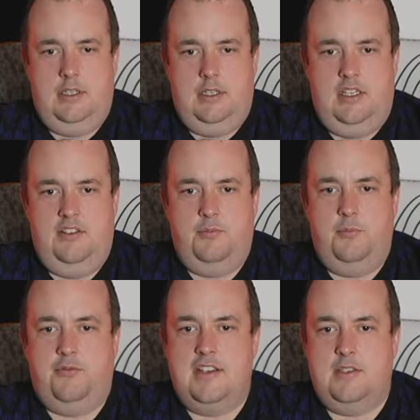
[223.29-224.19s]
Liverpool
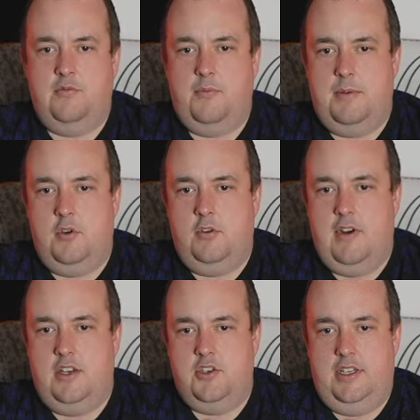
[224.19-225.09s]
pressing with a bit more
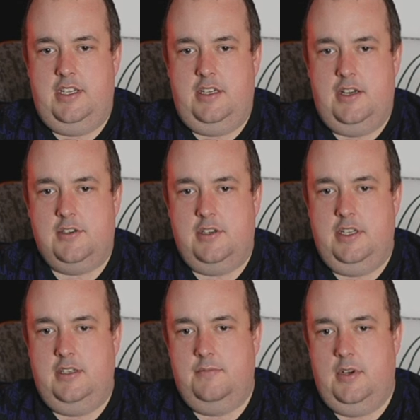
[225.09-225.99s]
energy here,
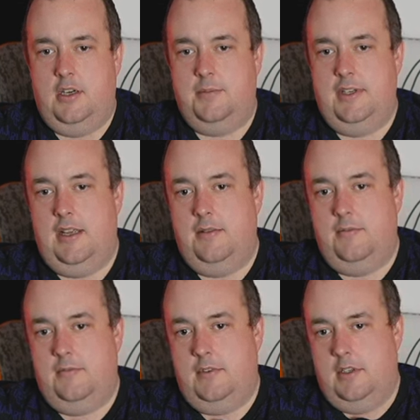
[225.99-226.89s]
actually. Oh, but that
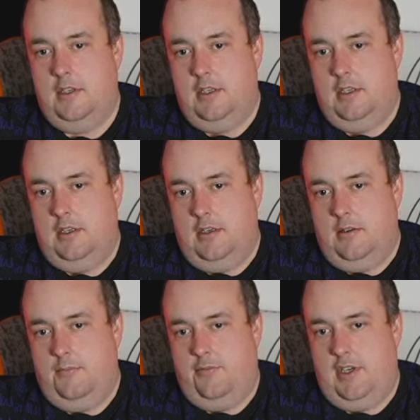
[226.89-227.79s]

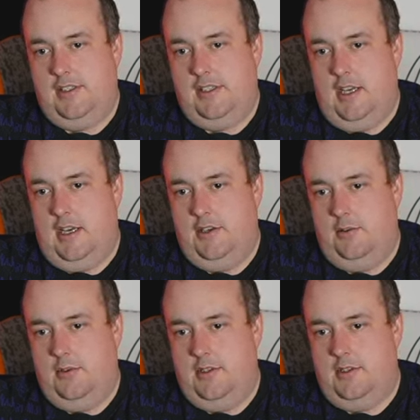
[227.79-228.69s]

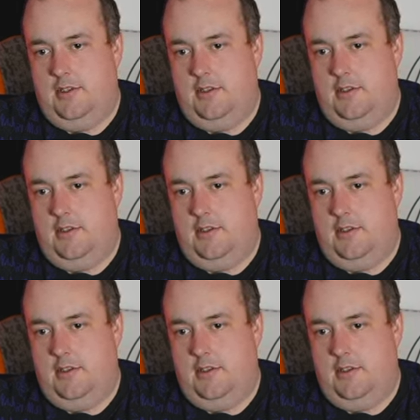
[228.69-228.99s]
Preciado was